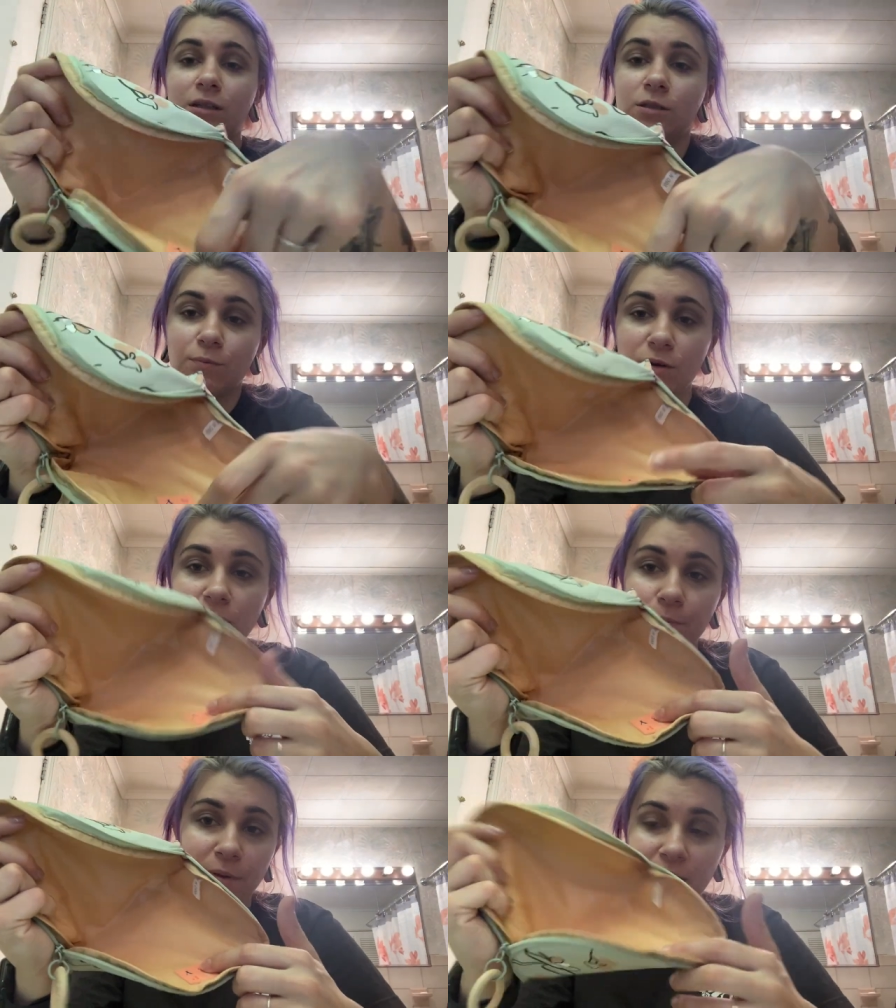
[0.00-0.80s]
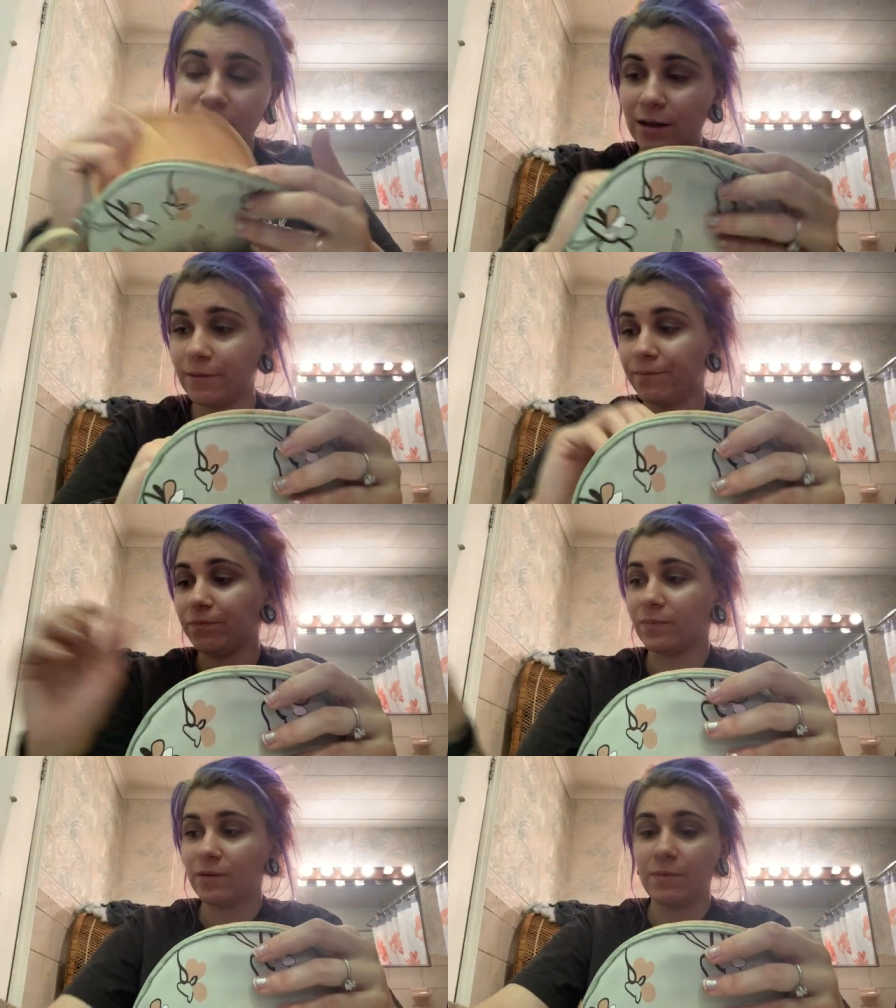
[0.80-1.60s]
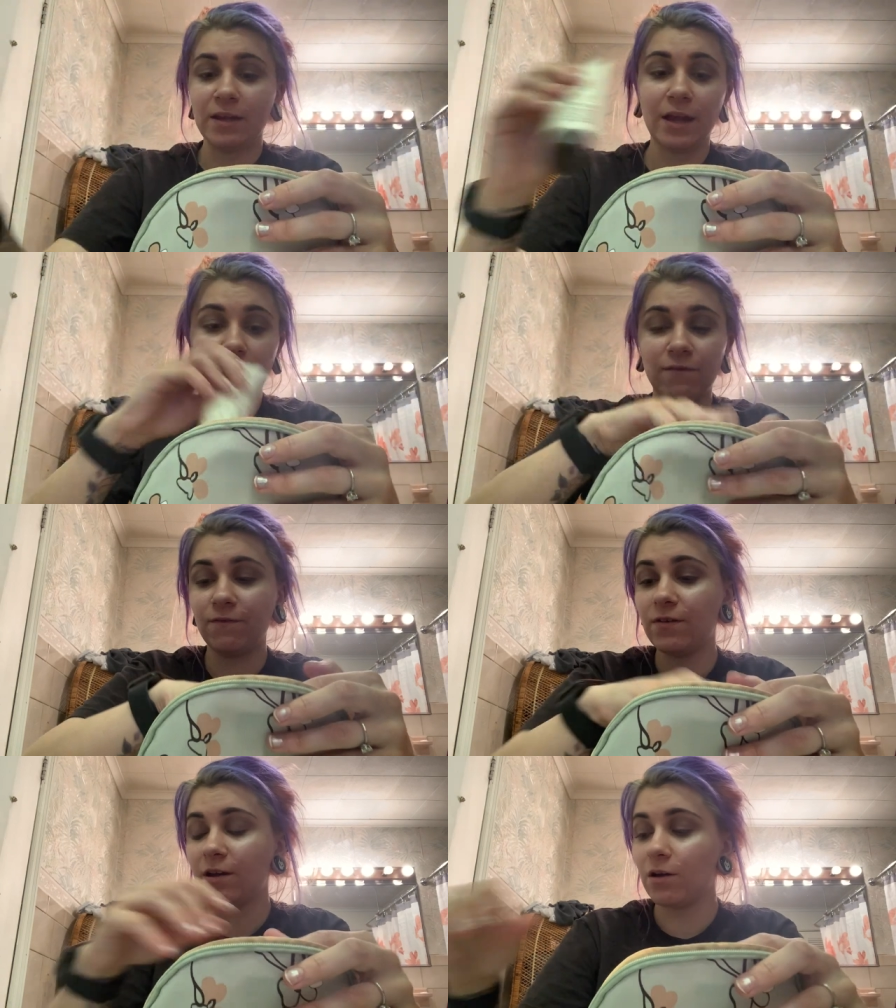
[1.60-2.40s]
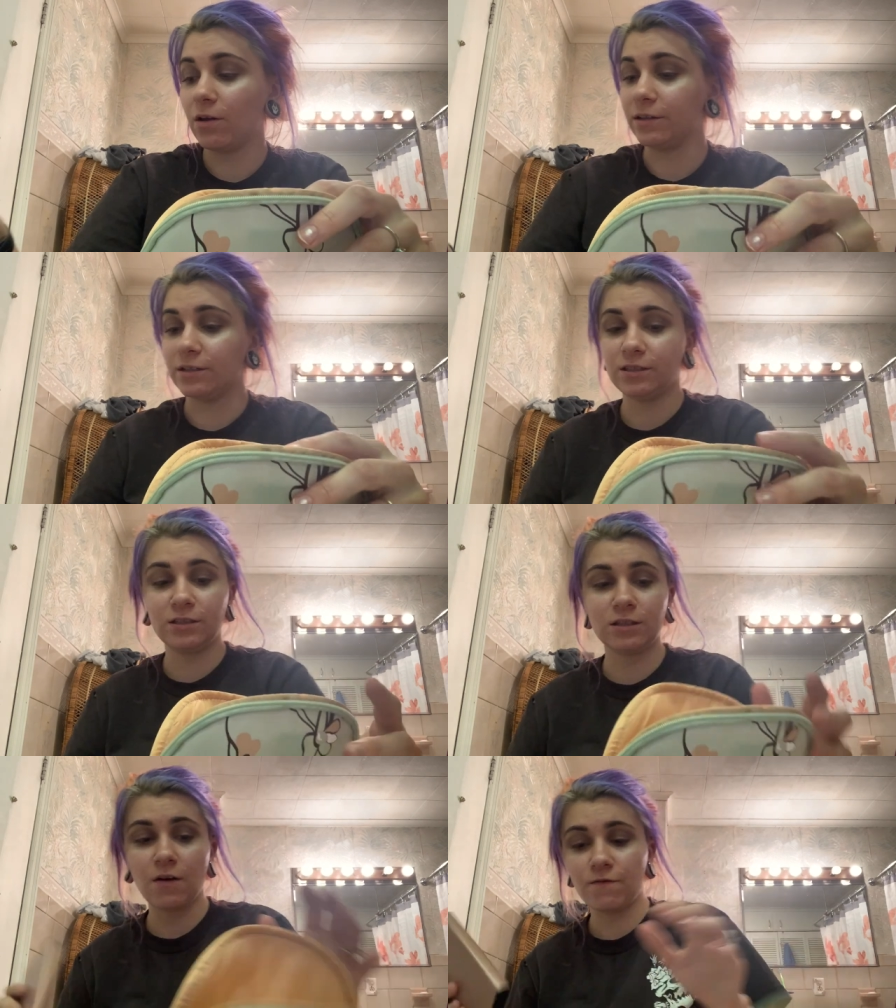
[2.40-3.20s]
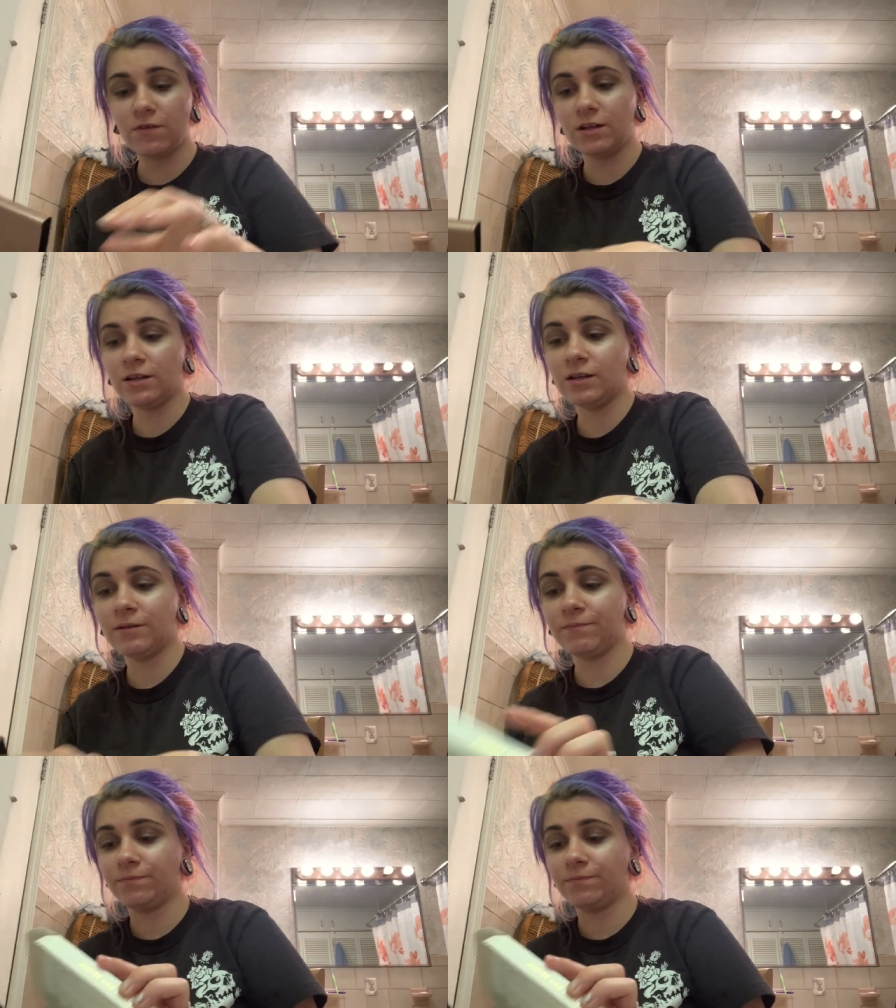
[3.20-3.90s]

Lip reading: It's pretty big. I mean, I could fit all the stuff in it